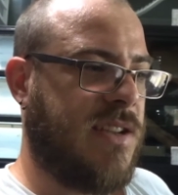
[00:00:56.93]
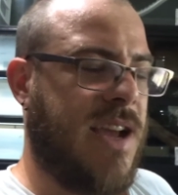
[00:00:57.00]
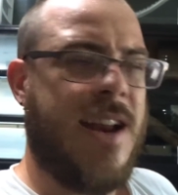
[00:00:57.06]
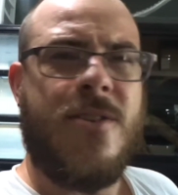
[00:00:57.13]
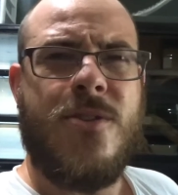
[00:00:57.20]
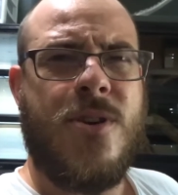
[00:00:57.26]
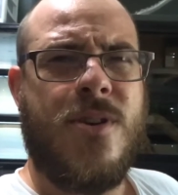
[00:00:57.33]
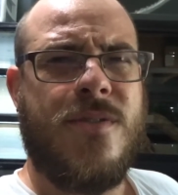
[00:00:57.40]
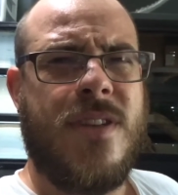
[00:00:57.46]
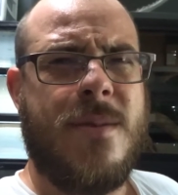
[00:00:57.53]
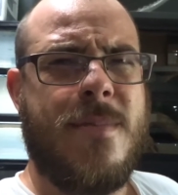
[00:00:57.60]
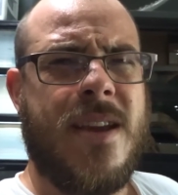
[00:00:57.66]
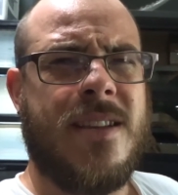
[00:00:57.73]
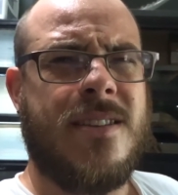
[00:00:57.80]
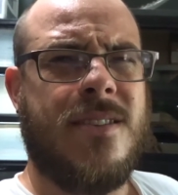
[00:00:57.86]
I don't know if that
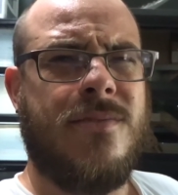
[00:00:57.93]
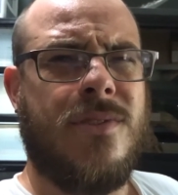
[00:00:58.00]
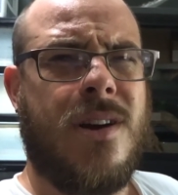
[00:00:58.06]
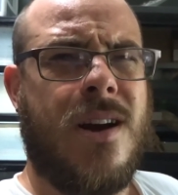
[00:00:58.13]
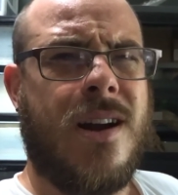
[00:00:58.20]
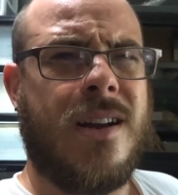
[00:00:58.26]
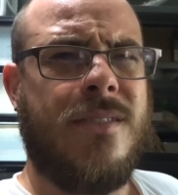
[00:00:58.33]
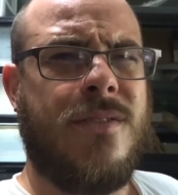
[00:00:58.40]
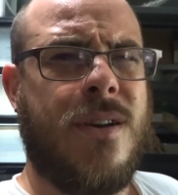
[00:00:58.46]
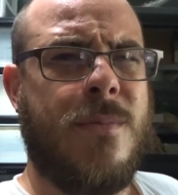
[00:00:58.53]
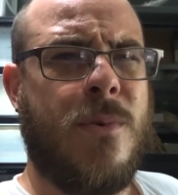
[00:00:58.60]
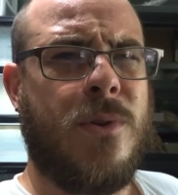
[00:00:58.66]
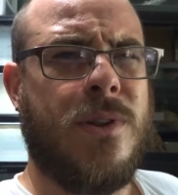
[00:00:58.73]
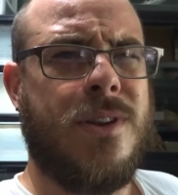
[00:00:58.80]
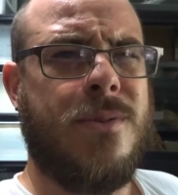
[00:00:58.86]
makes it a vlog, if I'm
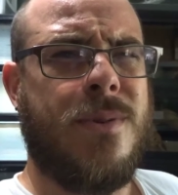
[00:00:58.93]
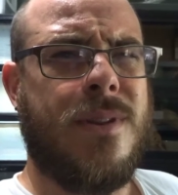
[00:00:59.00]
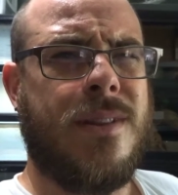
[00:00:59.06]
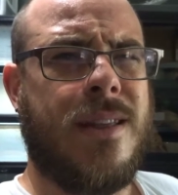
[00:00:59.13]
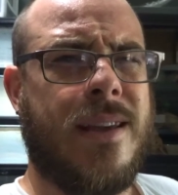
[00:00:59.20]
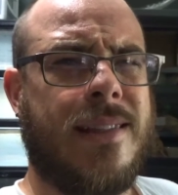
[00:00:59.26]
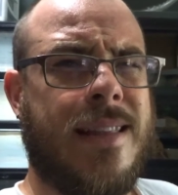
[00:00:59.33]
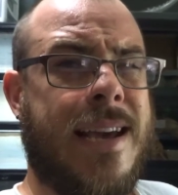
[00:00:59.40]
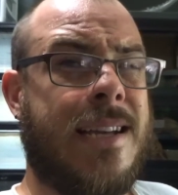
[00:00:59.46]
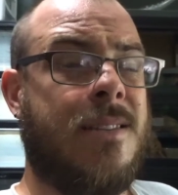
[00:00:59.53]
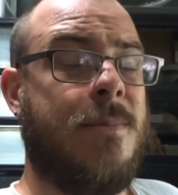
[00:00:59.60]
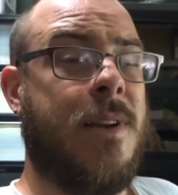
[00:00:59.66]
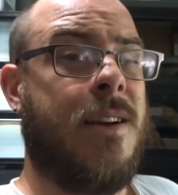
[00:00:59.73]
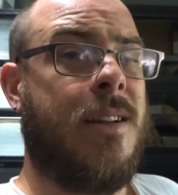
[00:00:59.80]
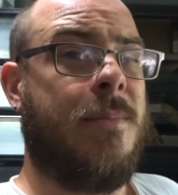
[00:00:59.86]
only doing like last
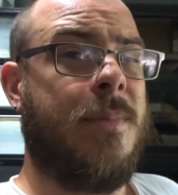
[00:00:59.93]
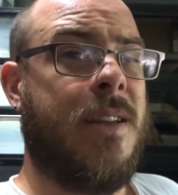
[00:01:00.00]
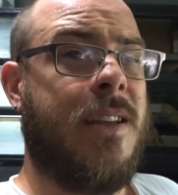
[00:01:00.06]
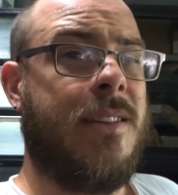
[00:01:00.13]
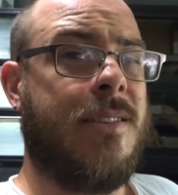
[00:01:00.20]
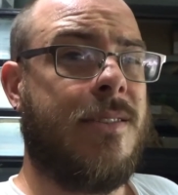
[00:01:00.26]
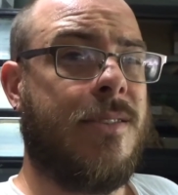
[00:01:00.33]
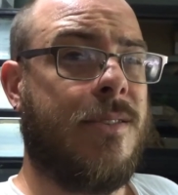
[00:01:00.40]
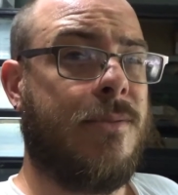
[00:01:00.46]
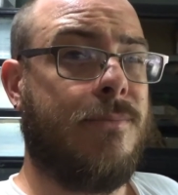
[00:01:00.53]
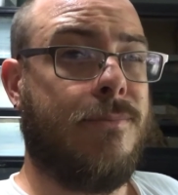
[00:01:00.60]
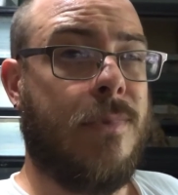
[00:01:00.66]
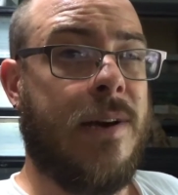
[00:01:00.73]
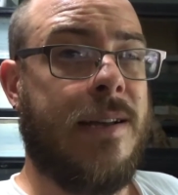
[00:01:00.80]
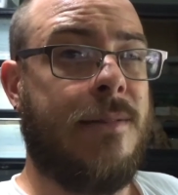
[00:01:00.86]
minute updates or
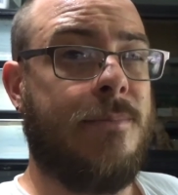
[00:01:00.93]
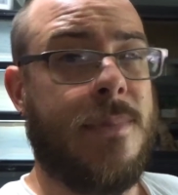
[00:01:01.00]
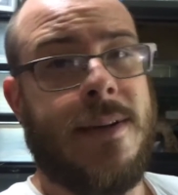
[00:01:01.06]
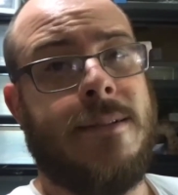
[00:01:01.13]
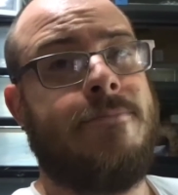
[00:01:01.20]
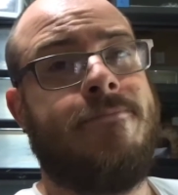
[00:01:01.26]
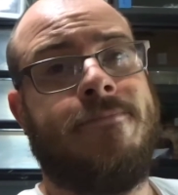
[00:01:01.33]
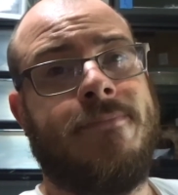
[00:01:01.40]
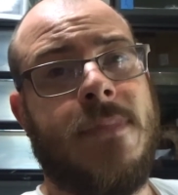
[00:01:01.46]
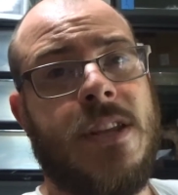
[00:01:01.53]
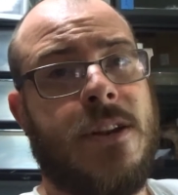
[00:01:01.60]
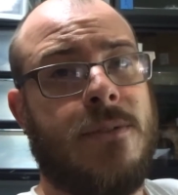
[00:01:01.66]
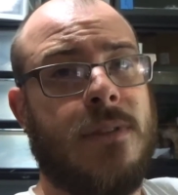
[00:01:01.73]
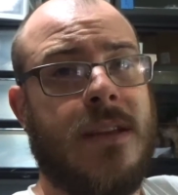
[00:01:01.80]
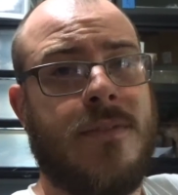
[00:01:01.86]
what, but you know,
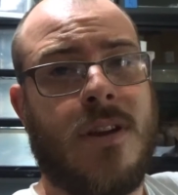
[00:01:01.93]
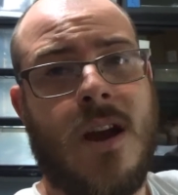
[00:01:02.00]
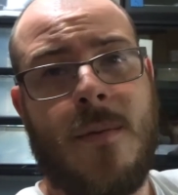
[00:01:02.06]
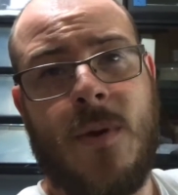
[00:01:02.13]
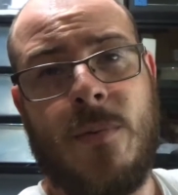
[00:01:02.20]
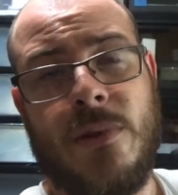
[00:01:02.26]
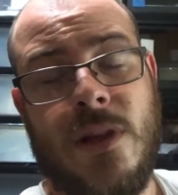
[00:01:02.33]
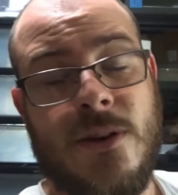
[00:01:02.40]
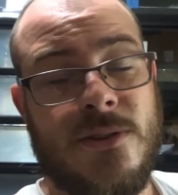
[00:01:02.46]
leave a comment below.